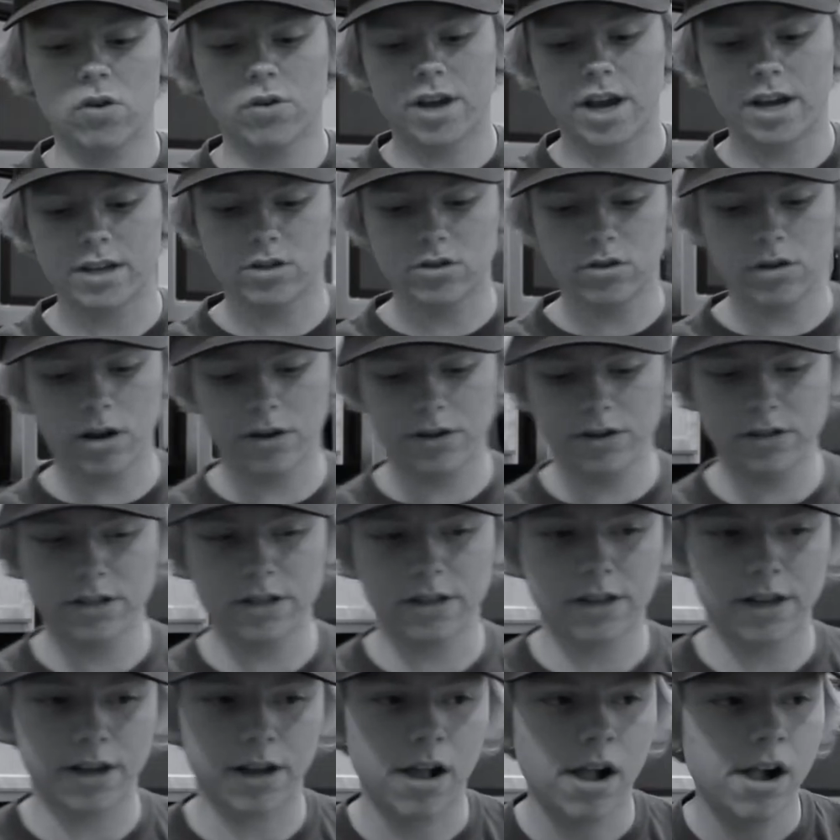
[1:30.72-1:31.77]
okay, so now here's
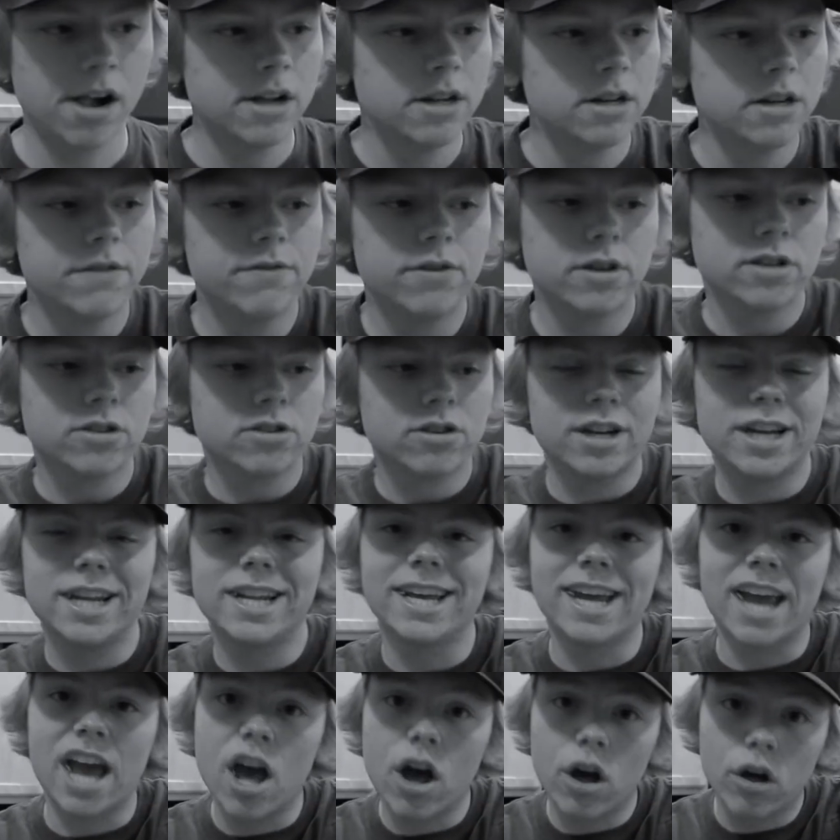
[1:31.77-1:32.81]
the thing. If you guys are
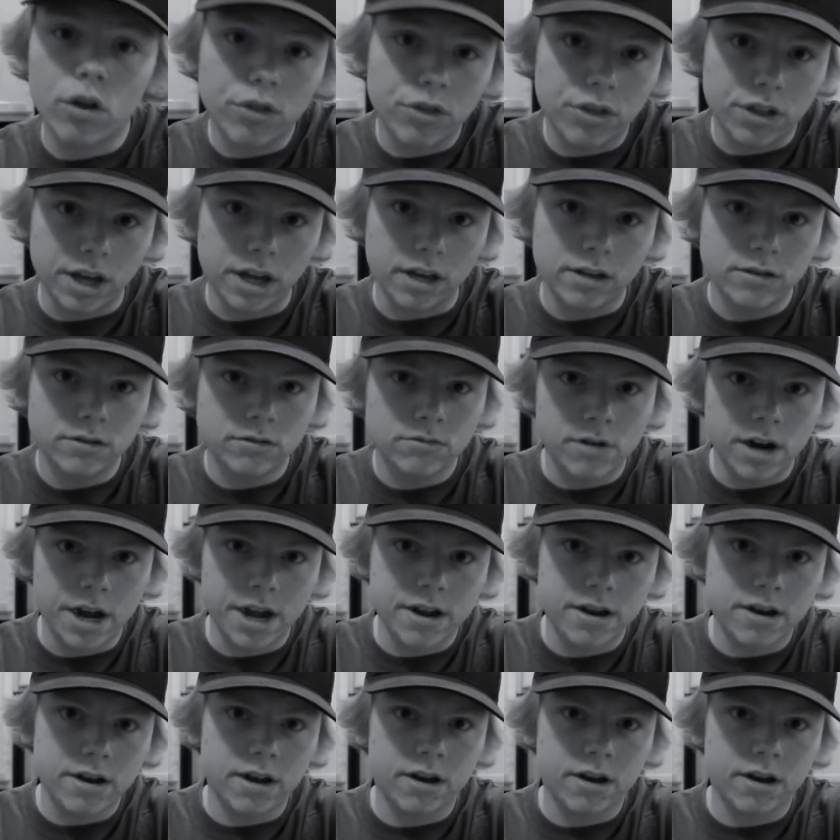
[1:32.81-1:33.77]
eating healthy, right?